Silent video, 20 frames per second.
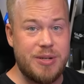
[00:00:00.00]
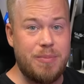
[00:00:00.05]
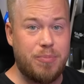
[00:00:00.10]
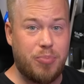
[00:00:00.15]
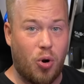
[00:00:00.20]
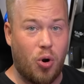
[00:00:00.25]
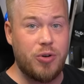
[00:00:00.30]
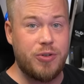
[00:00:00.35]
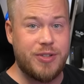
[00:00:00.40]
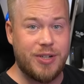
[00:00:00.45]

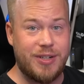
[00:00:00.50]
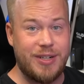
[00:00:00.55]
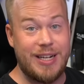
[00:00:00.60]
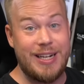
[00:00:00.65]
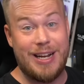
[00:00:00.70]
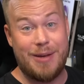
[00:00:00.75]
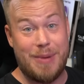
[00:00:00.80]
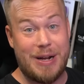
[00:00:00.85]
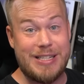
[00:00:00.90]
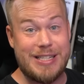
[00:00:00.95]
important
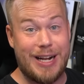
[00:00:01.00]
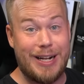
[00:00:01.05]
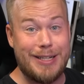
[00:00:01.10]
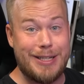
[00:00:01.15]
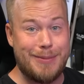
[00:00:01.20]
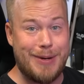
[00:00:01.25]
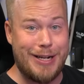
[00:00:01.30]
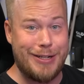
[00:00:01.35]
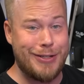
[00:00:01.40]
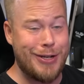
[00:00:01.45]
in Le Mans
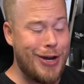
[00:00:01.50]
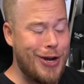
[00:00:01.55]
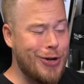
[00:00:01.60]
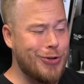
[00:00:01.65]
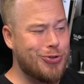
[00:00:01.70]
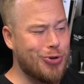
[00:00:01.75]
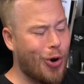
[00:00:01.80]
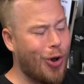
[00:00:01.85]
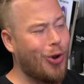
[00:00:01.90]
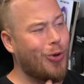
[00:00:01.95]
Ultimate
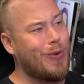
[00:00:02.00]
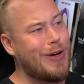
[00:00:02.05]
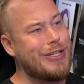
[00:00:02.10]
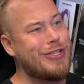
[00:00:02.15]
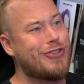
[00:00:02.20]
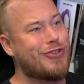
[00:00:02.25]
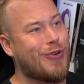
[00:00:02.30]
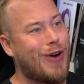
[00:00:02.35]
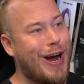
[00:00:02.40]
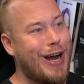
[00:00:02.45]
to
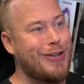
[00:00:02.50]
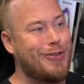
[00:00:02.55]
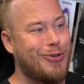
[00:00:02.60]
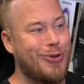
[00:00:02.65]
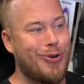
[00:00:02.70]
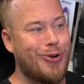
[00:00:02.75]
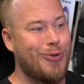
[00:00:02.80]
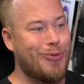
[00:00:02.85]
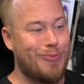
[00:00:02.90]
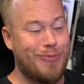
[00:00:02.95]
always try
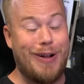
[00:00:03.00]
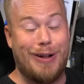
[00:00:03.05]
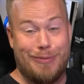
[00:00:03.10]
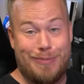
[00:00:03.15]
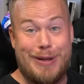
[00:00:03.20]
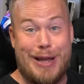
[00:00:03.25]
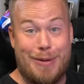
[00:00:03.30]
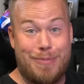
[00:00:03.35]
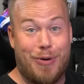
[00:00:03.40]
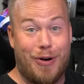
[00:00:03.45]
to, well,
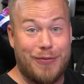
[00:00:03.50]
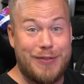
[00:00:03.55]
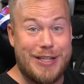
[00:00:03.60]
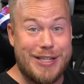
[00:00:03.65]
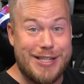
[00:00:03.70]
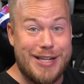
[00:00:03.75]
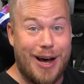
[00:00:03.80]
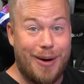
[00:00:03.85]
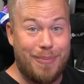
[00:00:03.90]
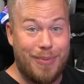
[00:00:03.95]
be above
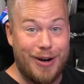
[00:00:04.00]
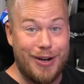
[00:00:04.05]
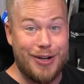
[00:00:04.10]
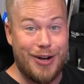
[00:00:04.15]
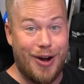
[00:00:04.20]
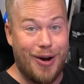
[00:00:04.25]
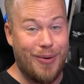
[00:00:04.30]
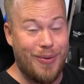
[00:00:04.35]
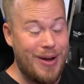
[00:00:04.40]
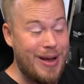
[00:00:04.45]
this number, you
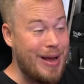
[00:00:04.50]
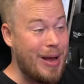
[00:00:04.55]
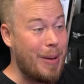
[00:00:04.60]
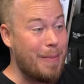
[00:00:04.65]
know,